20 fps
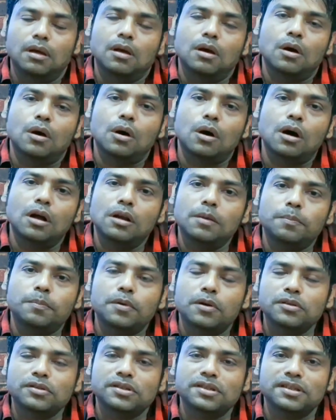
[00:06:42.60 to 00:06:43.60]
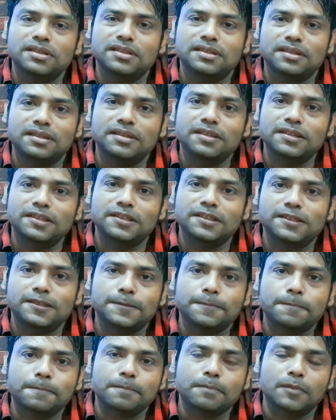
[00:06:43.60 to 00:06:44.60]
All processes,
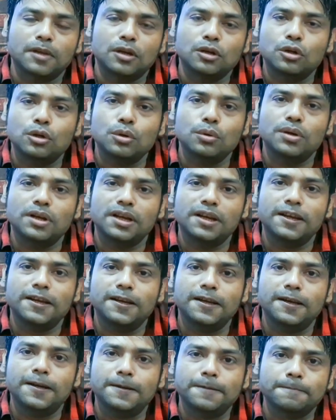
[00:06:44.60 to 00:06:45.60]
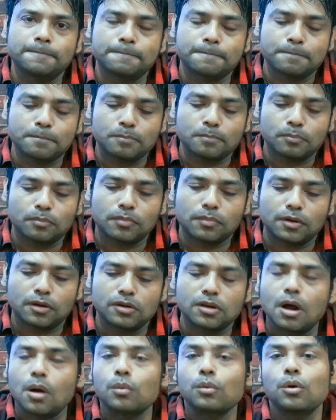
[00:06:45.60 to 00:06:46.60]
including
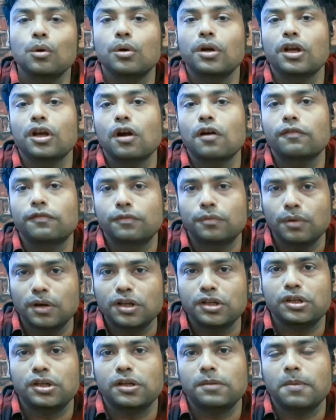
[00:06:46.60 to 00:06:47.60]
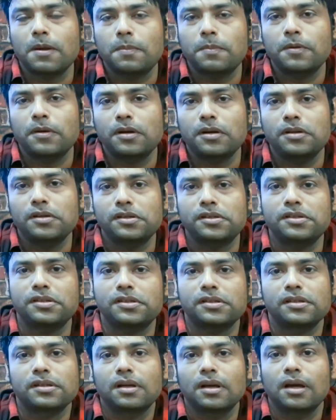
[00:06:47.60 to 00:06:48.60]
downloading of question
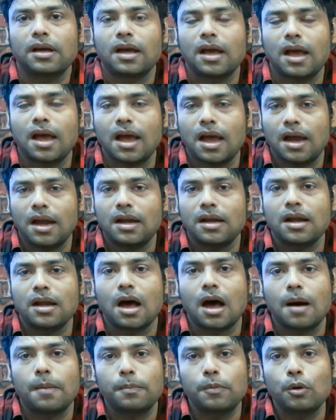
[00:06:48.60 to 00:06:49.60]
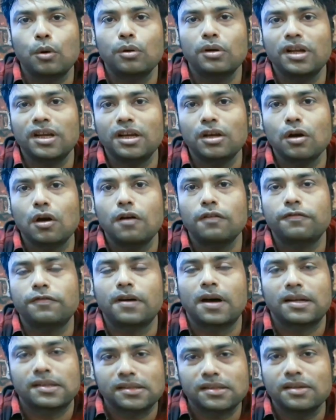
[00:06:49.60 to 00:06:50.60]
papers and uploading of
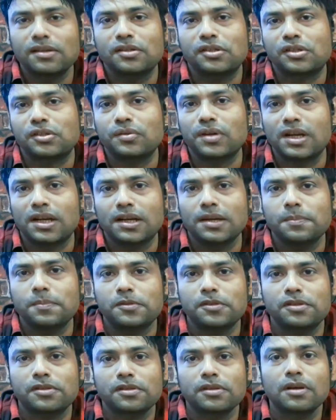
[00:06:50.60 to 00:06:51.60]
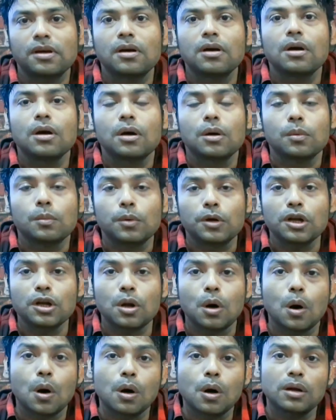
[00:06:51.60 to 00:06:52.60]
answer scripts, will
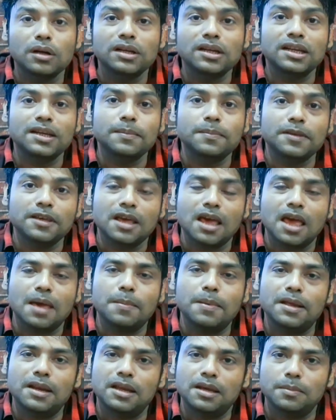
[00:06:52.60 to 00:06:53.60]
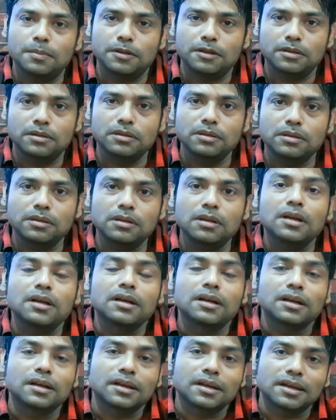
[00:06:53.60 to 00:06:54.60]
only be available
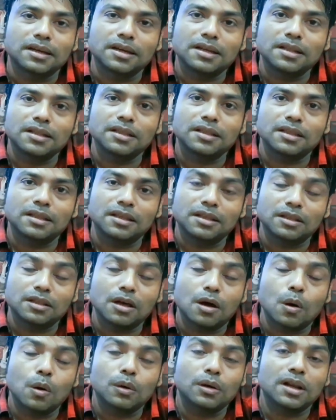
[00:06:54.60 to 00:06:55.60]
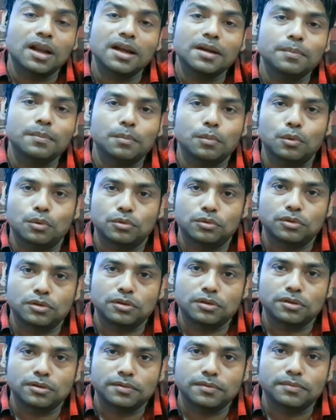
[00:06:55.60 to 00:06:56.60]
in the online mode.
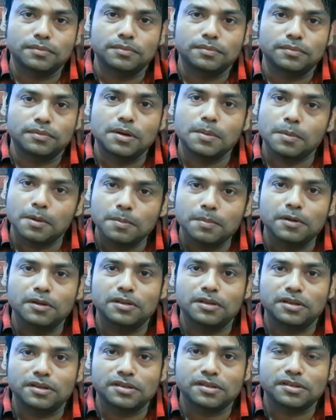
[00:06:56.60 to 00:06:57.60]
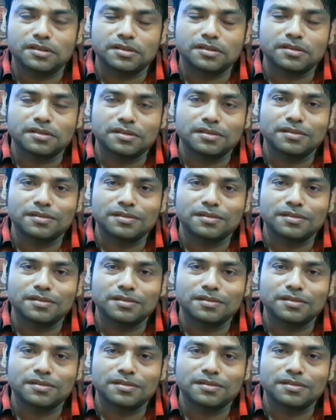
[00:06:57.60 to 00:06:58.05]
Remember this.